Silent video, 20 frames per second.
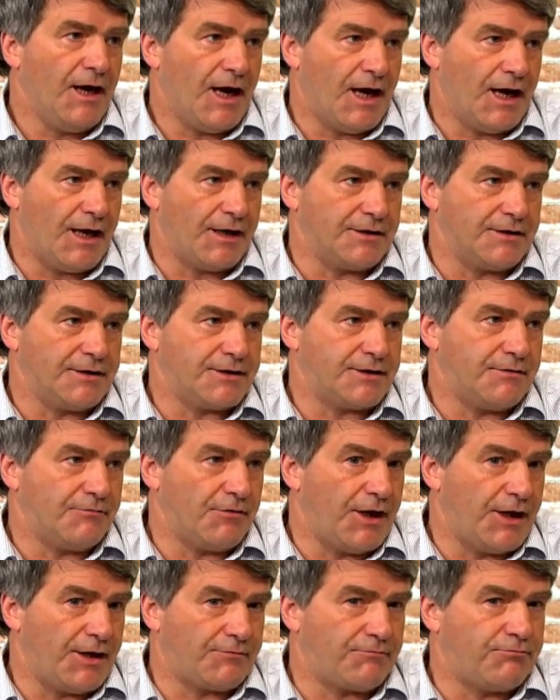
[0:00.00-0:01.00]
And
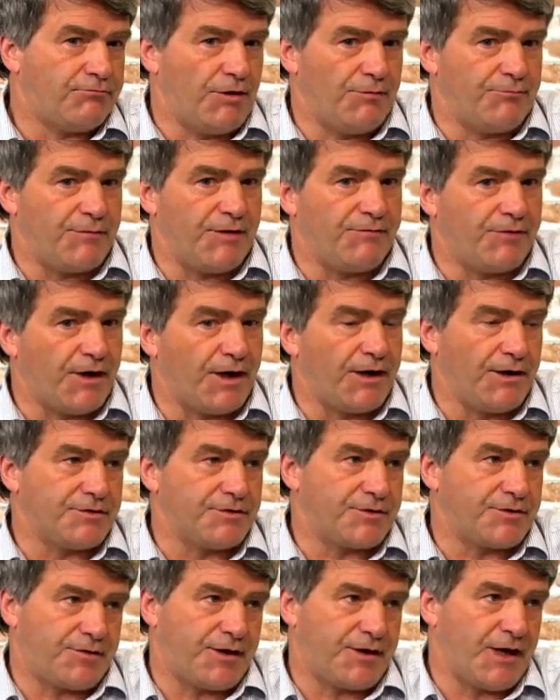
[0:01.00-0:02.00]
it will be very
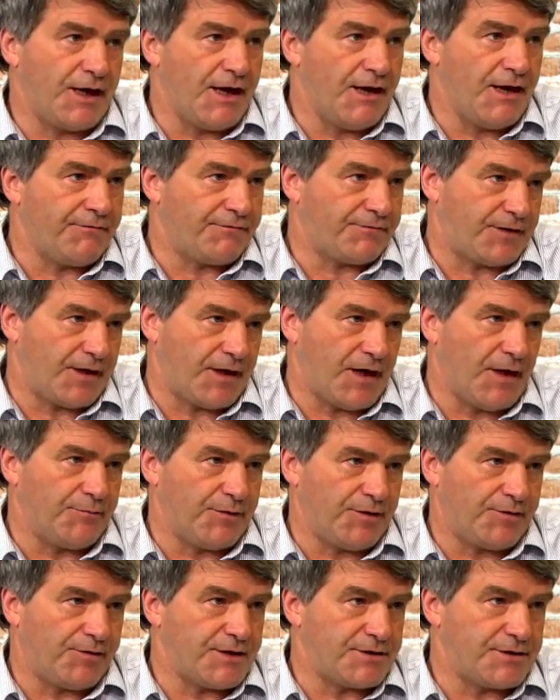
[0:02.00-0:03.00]
interesting if the
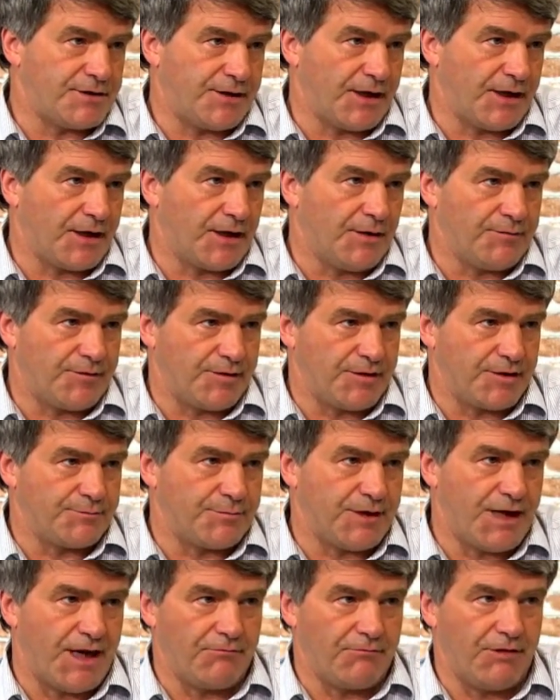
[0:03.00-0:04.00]
compensation thing comes into
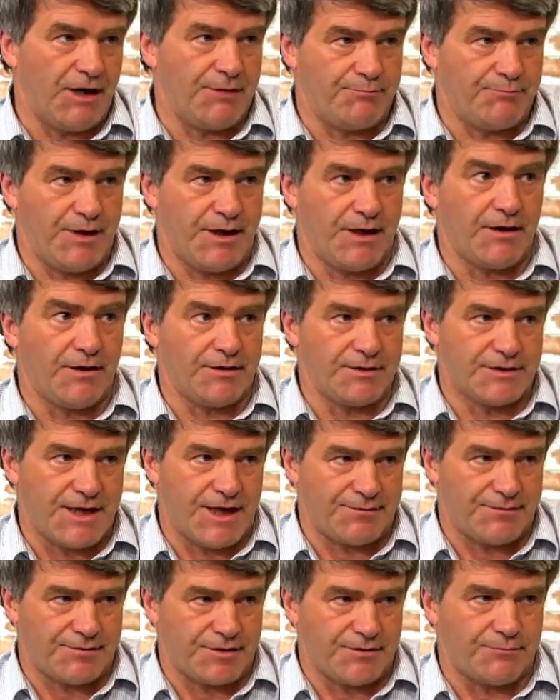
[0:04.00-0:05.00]
play. Will it be
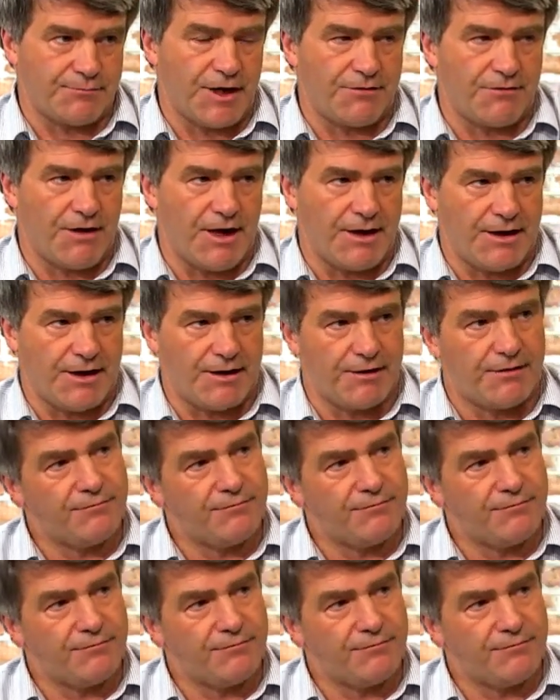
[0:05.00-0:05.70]
contested by Ryanair?